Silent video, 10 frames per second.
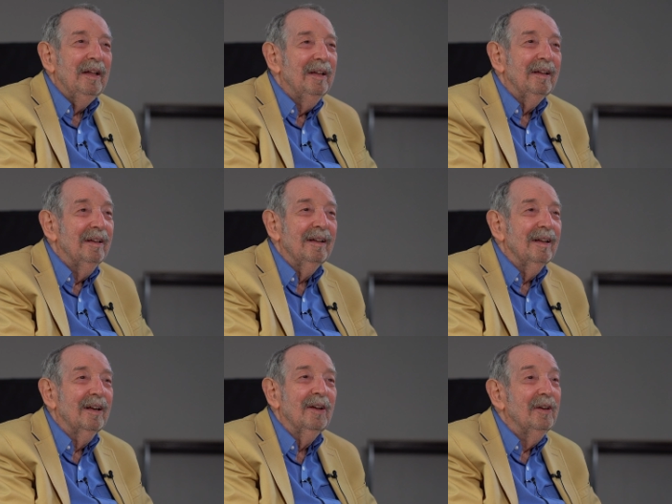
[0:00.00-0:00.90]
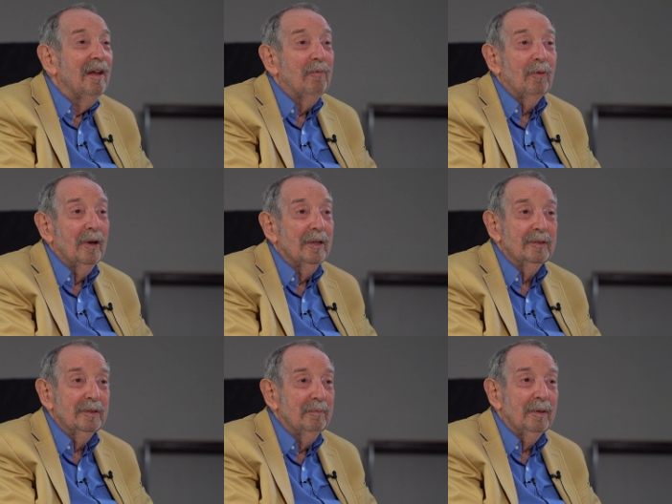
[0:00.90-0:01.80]
he can never
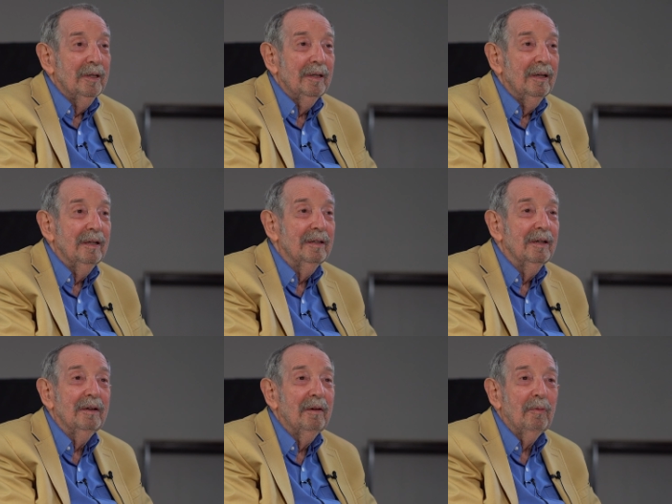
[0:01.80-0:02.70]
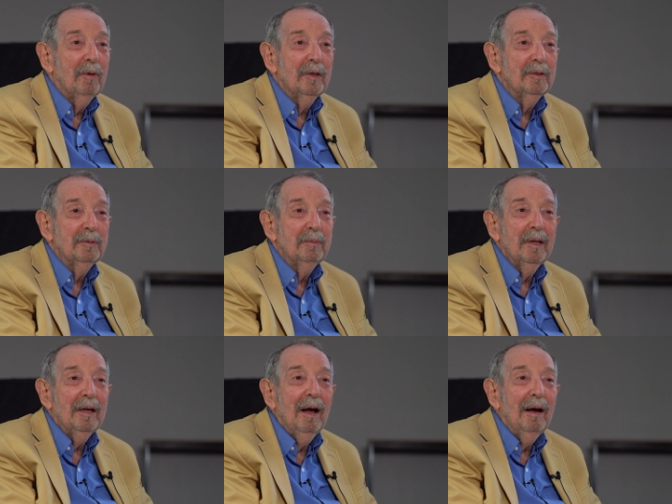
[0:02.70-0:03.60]
answer me. He can never answer
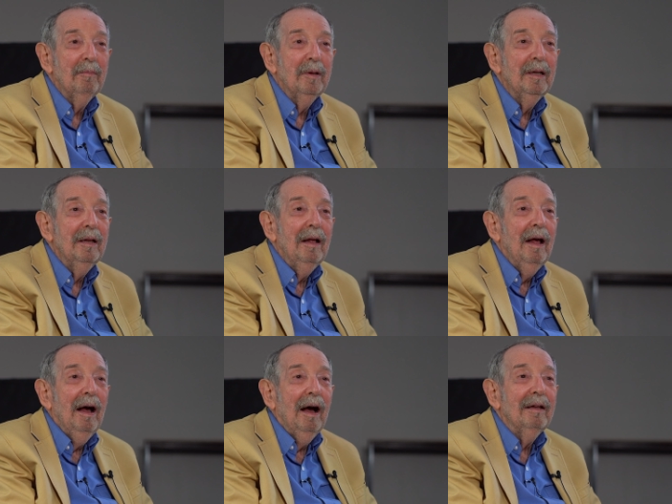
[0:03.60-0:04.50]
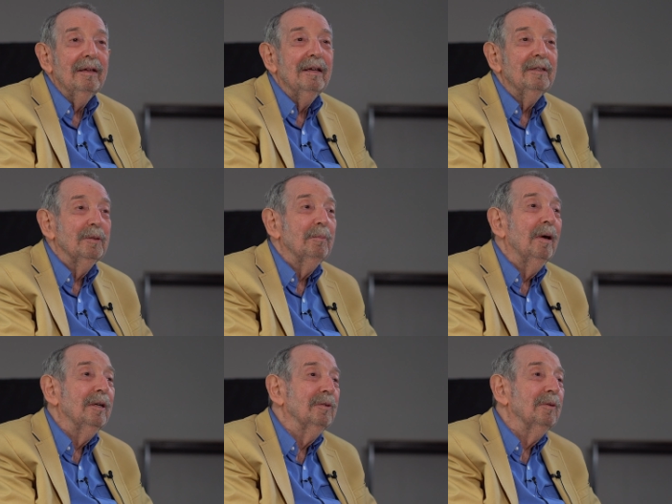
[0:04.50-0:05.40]
me. I mean, and it's a
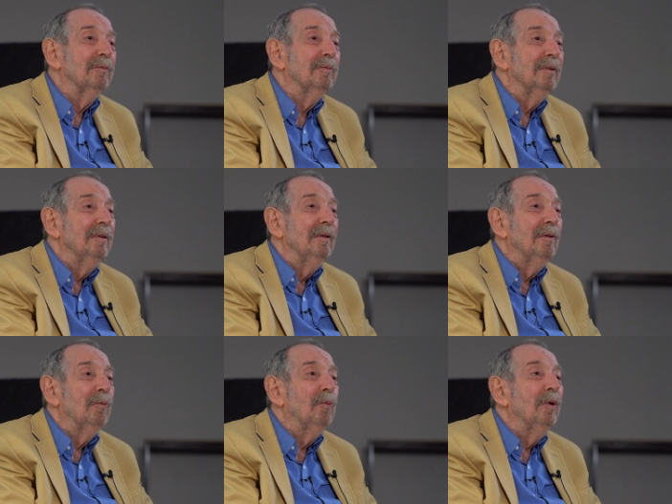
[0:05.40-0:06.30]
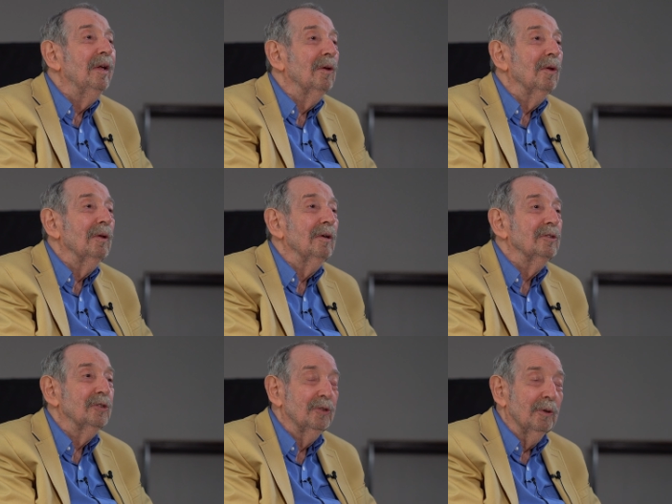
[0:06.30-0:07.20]
matter of real
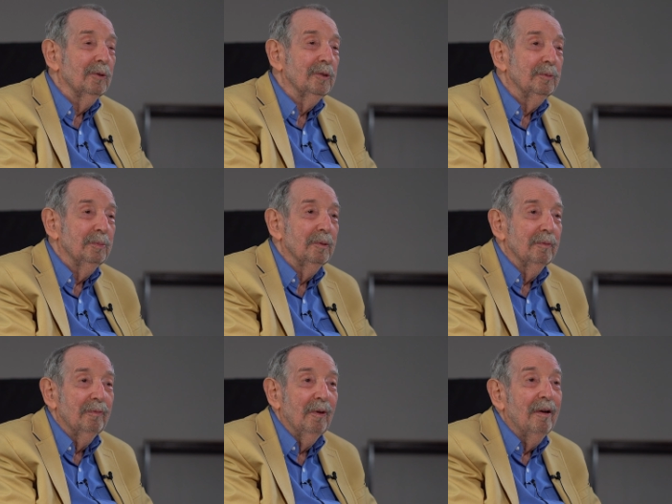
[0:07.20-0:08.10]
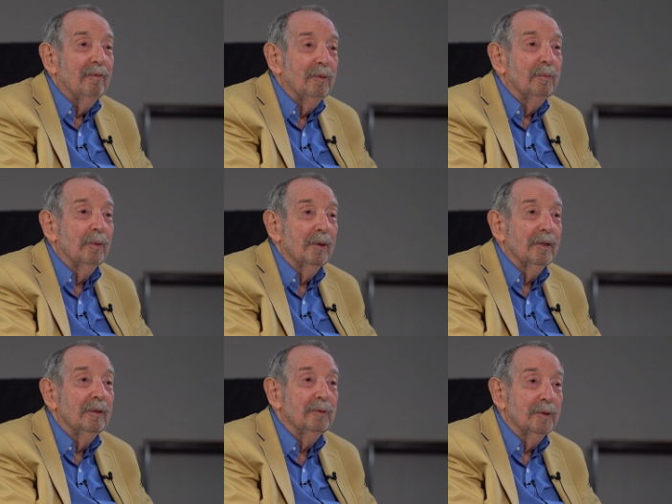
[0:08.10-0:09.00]
astonishment for
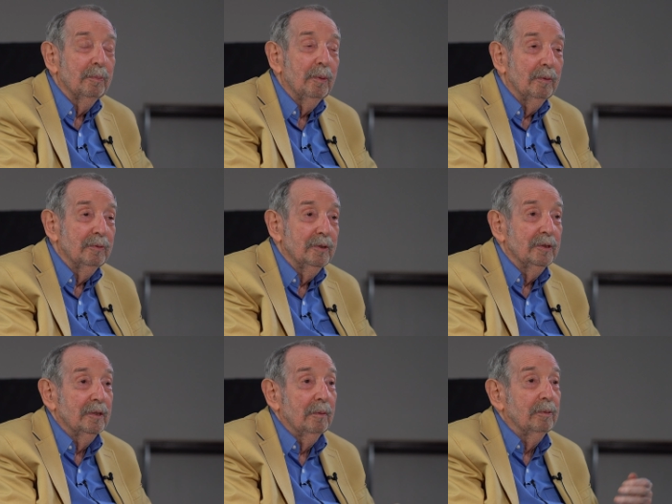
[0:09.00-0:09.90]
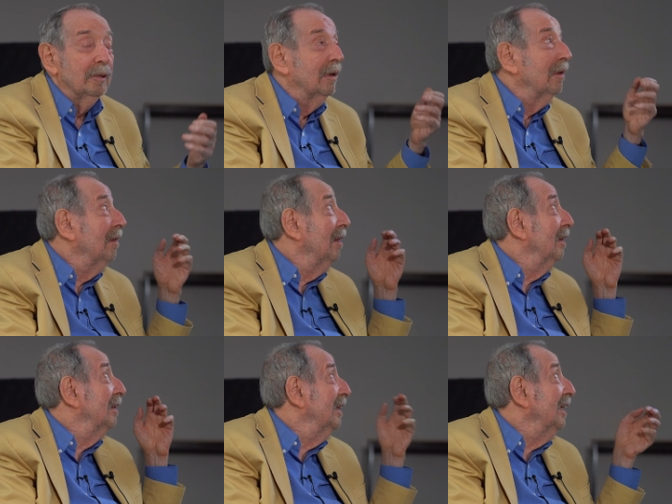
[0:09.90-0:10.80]
everybody who's approached the subject.
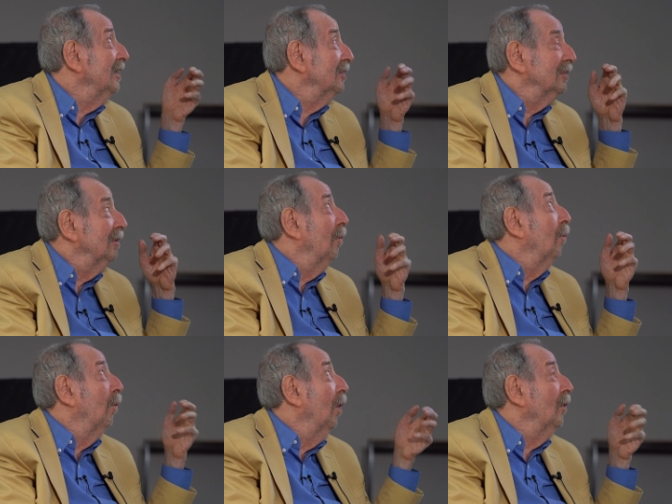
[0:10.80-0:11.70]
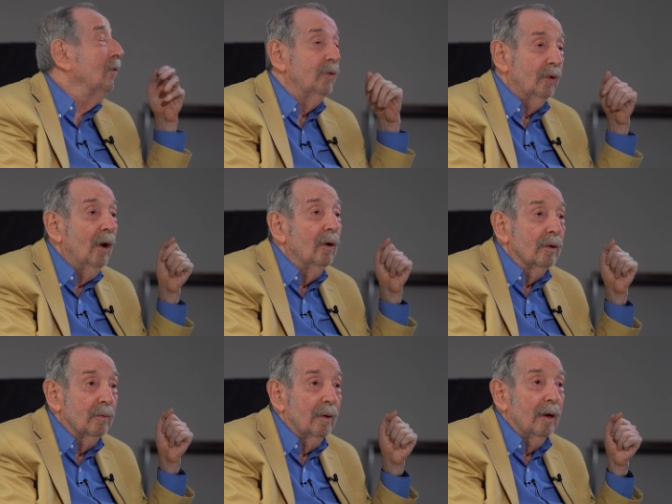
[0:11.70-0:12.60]
This one
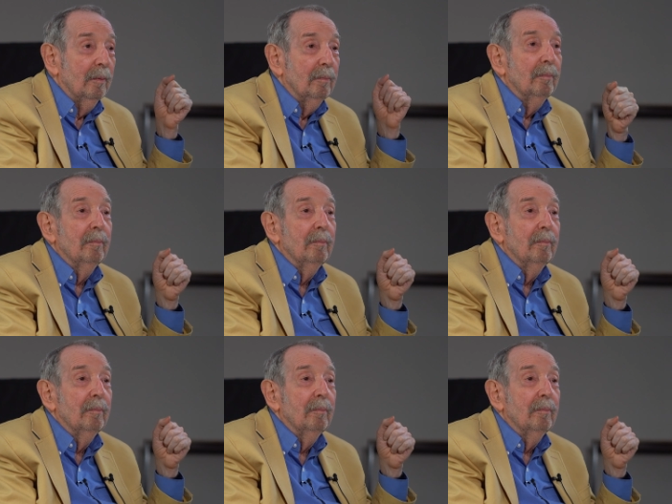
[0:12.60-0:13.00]
diagram